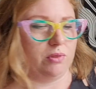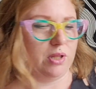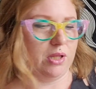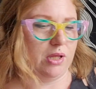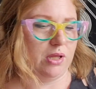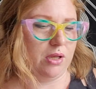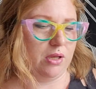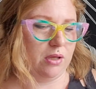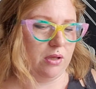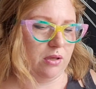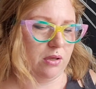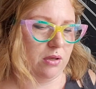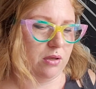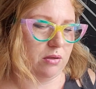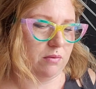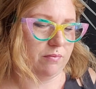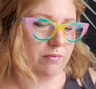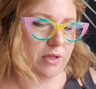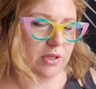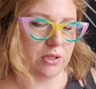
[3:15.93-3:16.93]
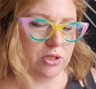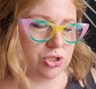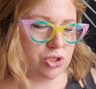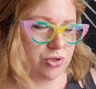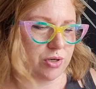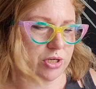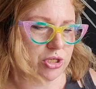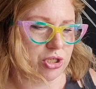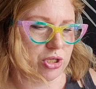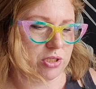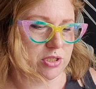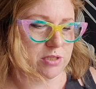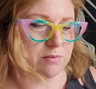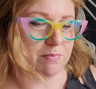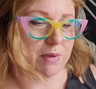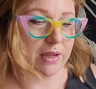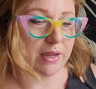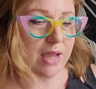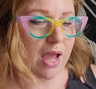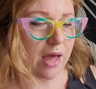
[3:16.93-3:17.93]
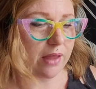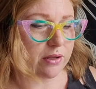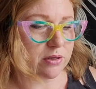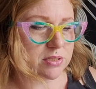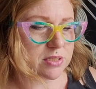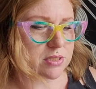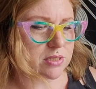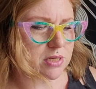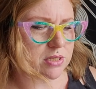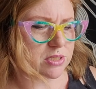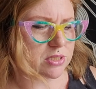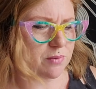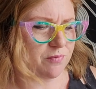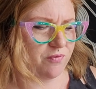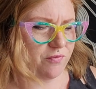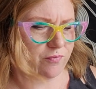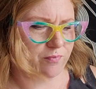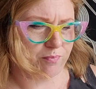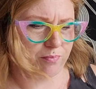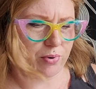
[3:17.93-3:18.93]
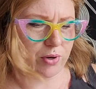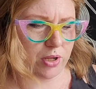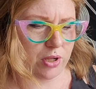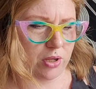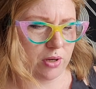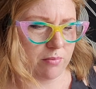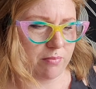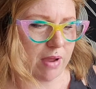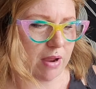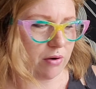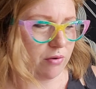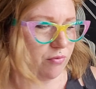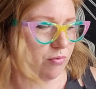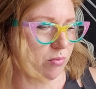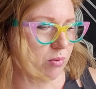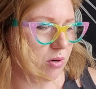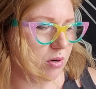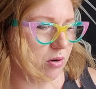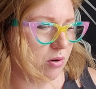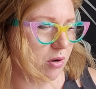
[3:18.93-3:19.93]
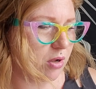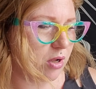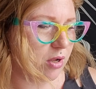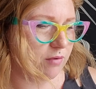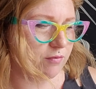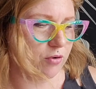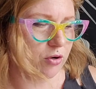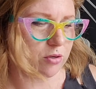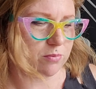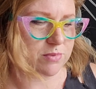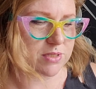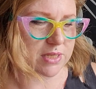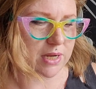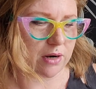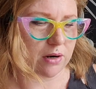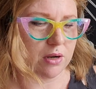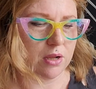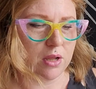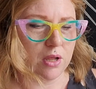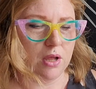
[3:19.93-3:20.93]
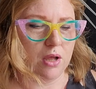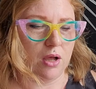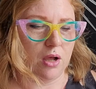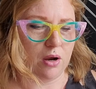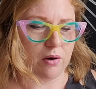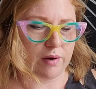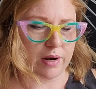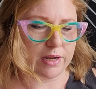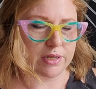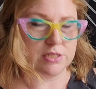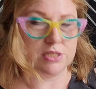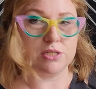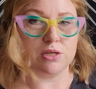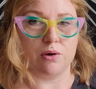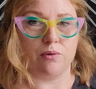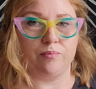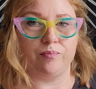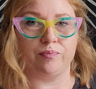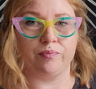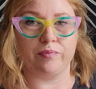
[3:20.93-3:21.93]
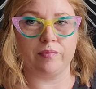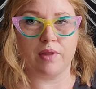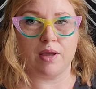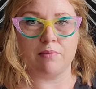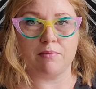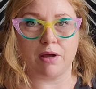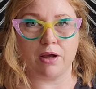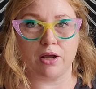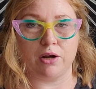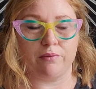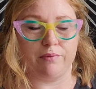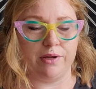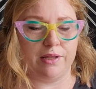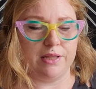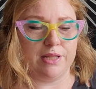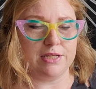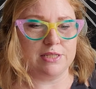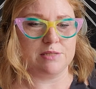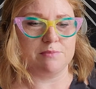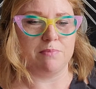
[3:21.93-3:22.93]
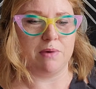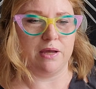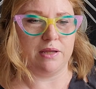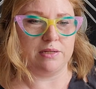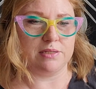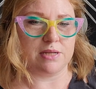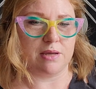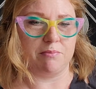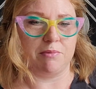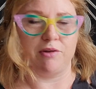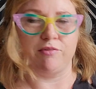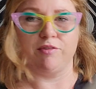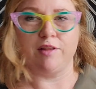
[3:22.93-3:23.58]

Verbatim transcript: the illustrations. But yeah, there's there's a pretty good amount of work, of herbs there. All right, so I'm not going to read this, but I'm going to